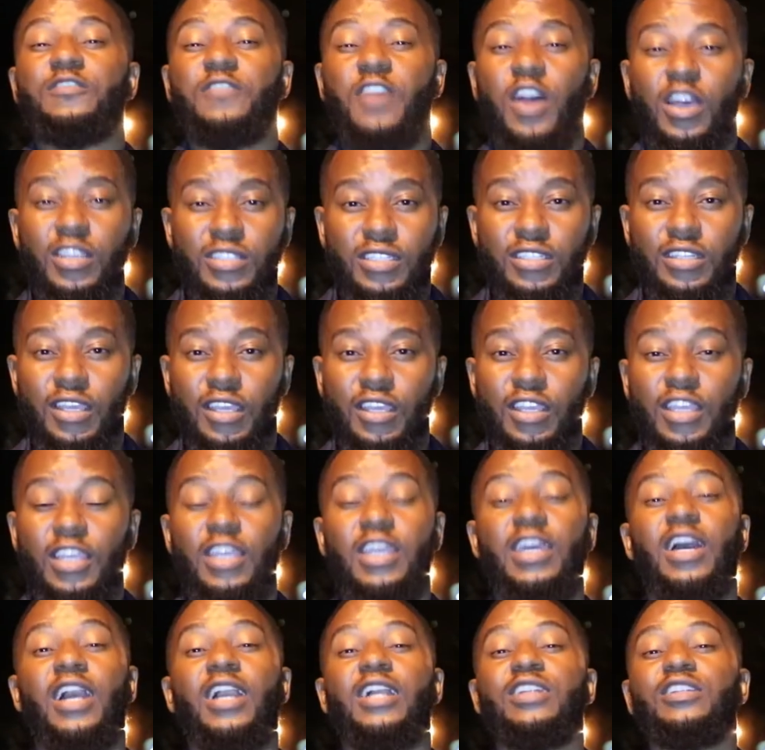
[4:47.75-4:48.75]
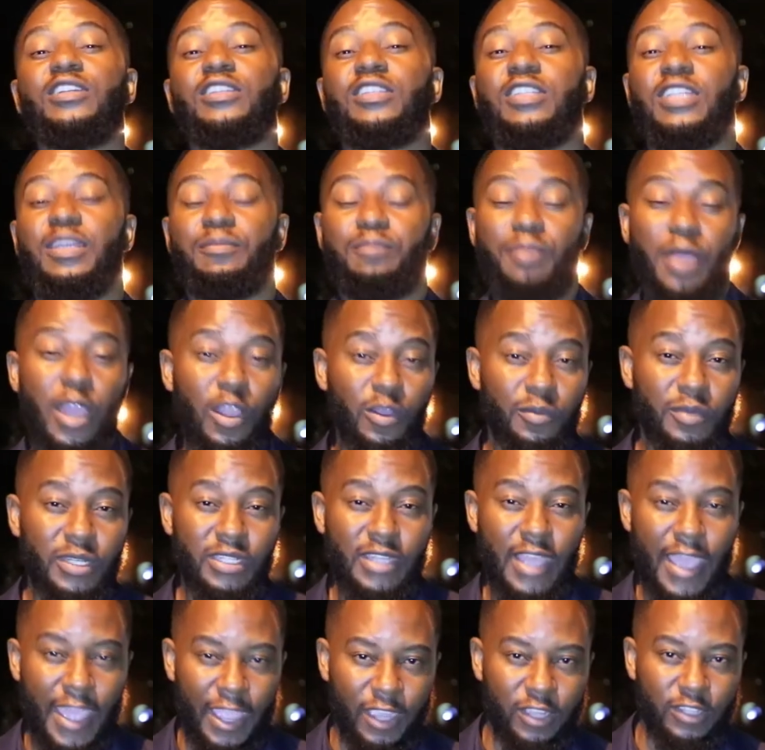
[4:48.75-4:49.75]
faster under the
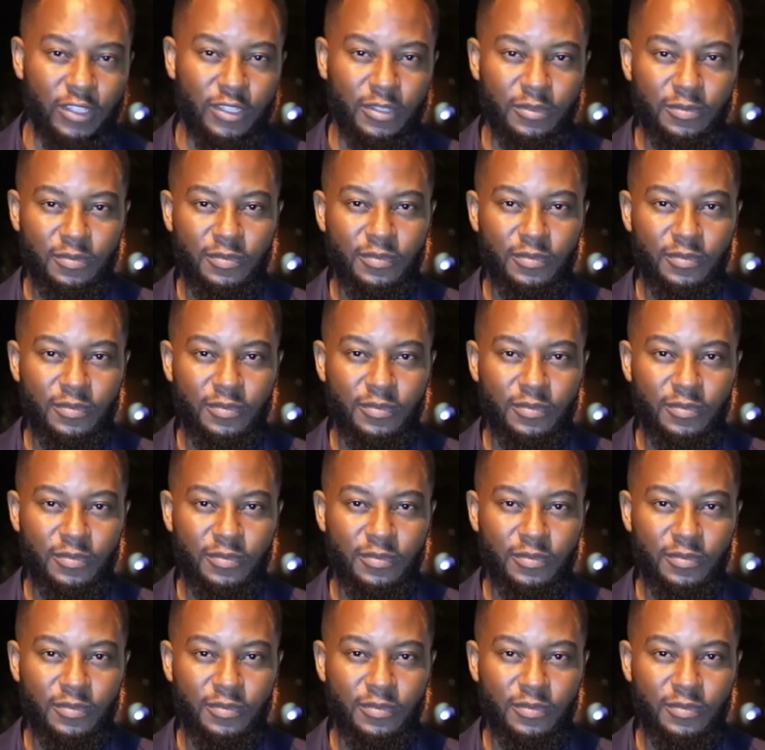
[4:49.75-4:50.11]
Empowerment Act.